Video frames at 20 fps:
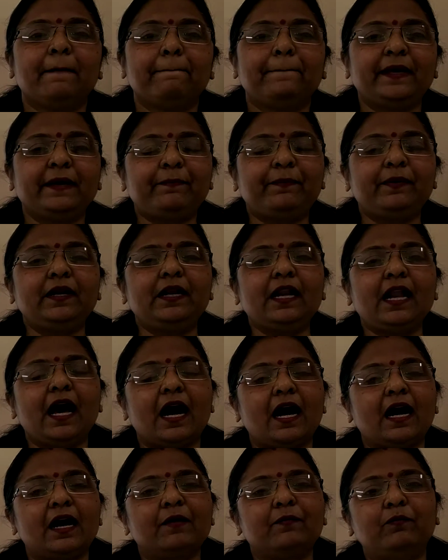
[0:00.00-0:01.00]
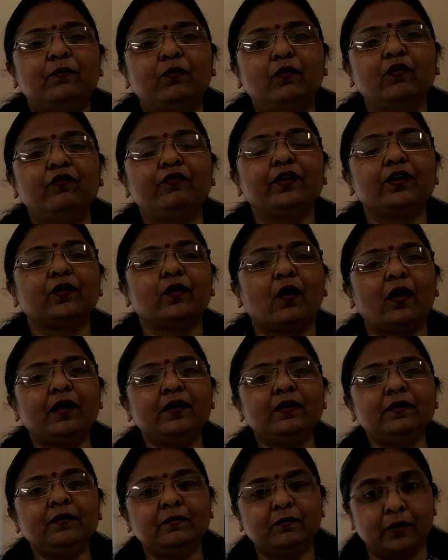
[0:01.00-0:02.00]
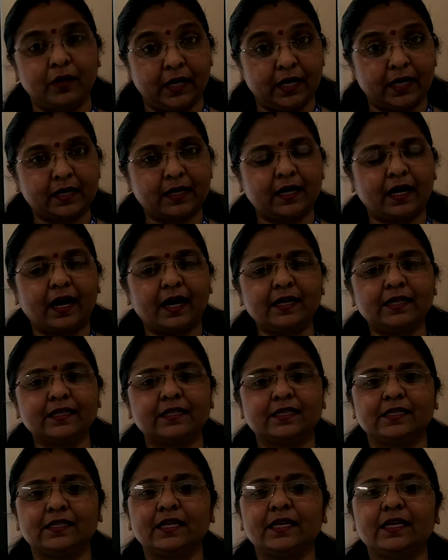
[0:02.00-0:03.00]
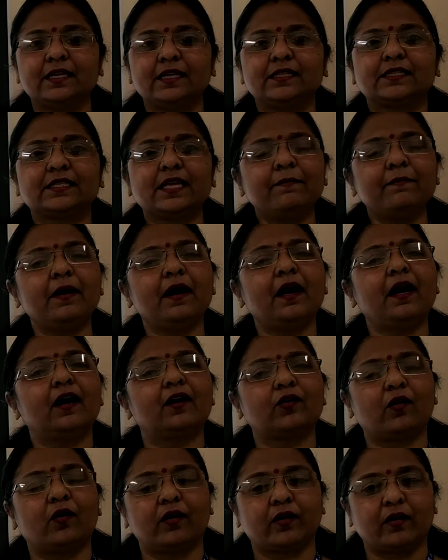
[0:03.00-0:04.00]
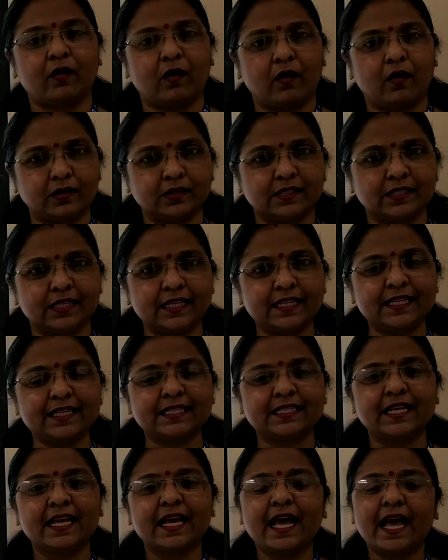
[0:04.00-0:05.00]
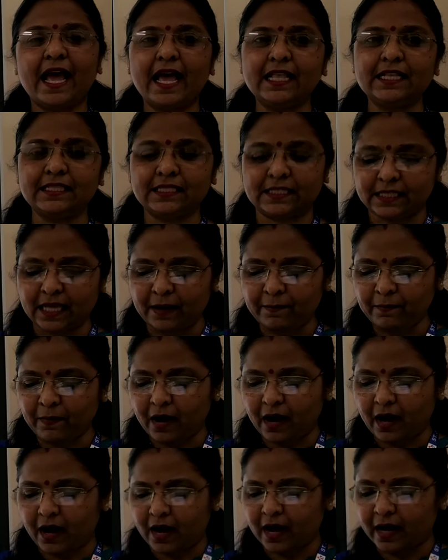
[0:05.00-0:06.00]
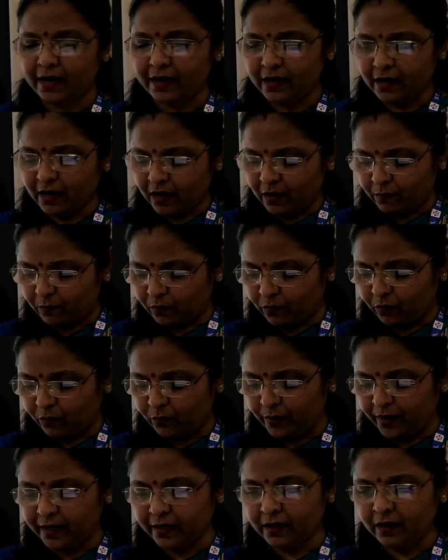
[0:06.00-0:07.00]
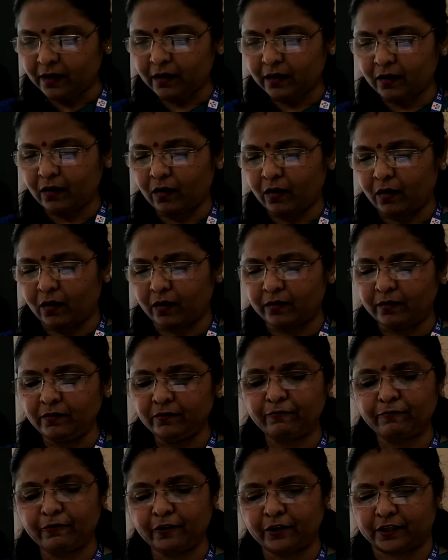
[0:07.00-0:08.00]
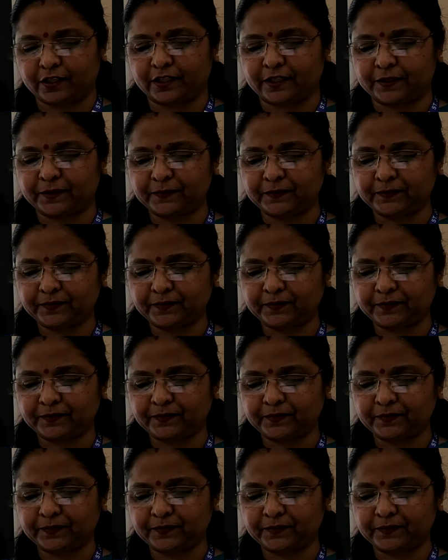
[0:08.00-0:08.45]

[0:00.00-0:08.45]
People are moving on bullock carts, some are on horses and some are moving on foot.